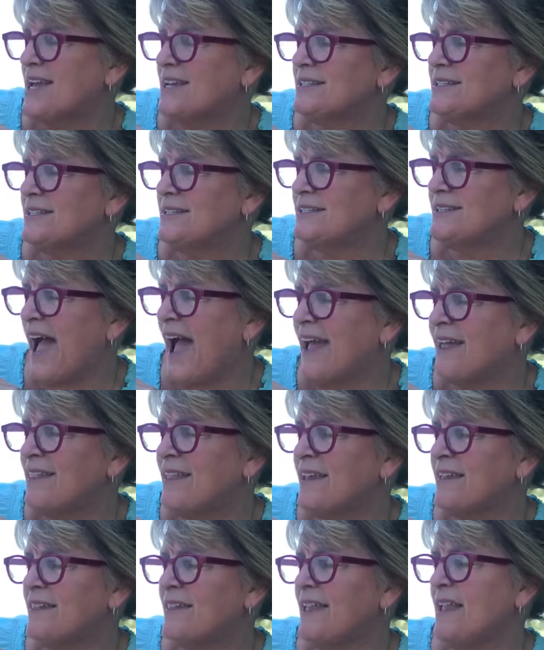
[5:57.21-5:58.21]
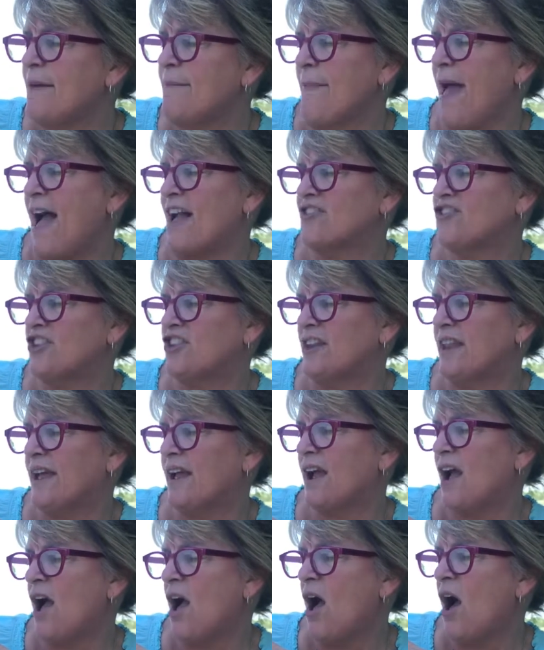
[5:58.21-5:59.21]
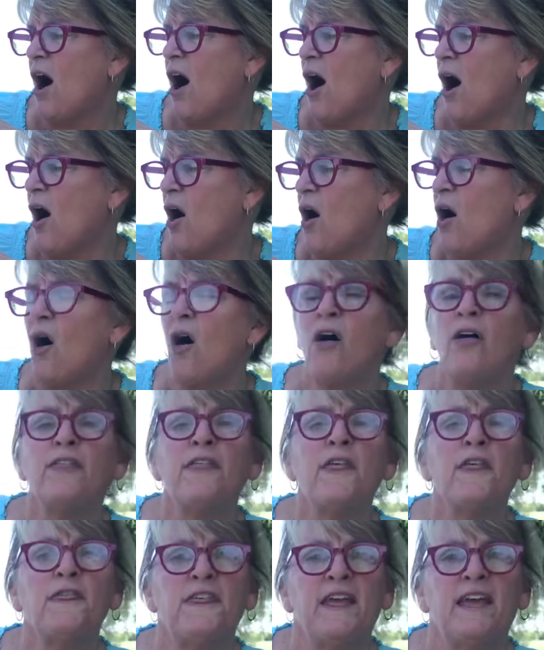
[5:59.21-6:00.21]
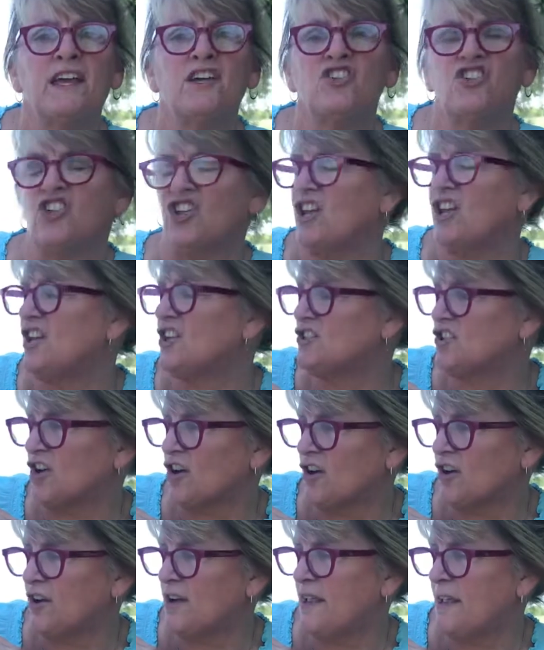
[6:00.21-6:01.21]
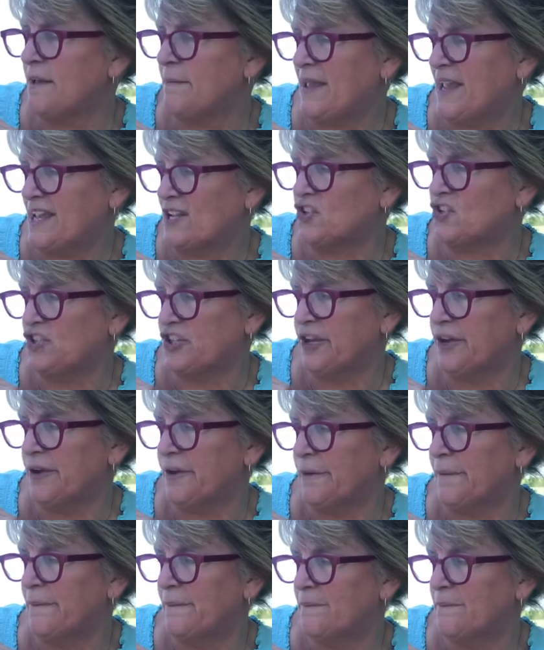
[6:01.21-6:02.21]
silently imagining all the things she could turn him into.